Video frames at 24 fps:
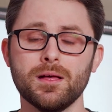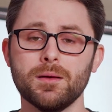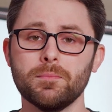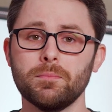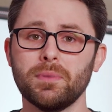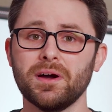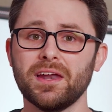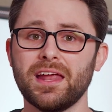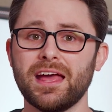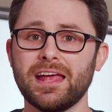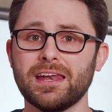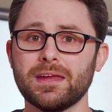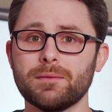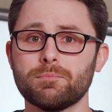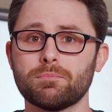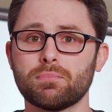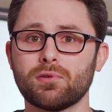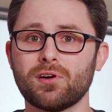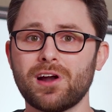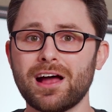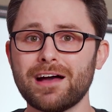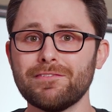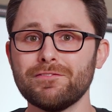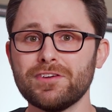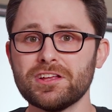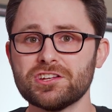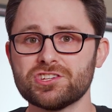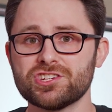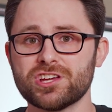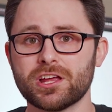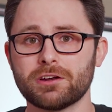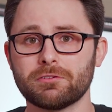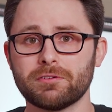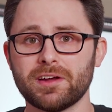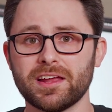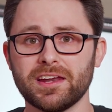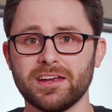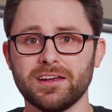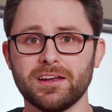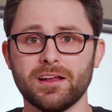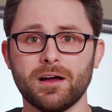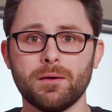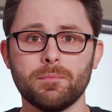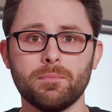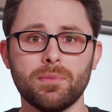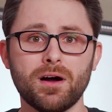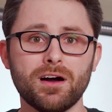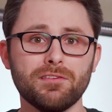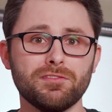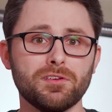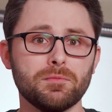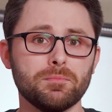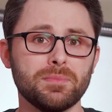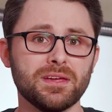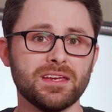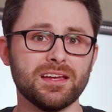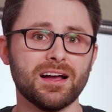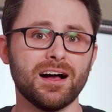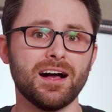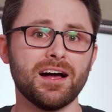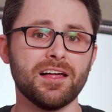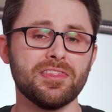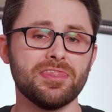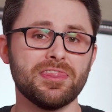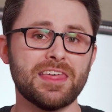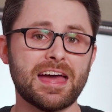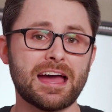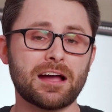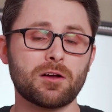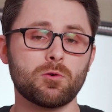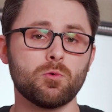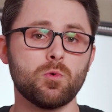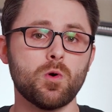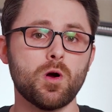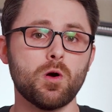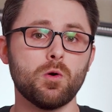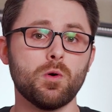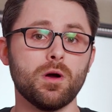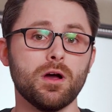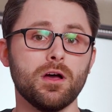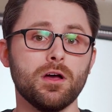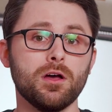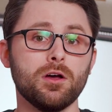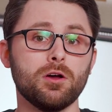But any profit generated above and beyond that, quote,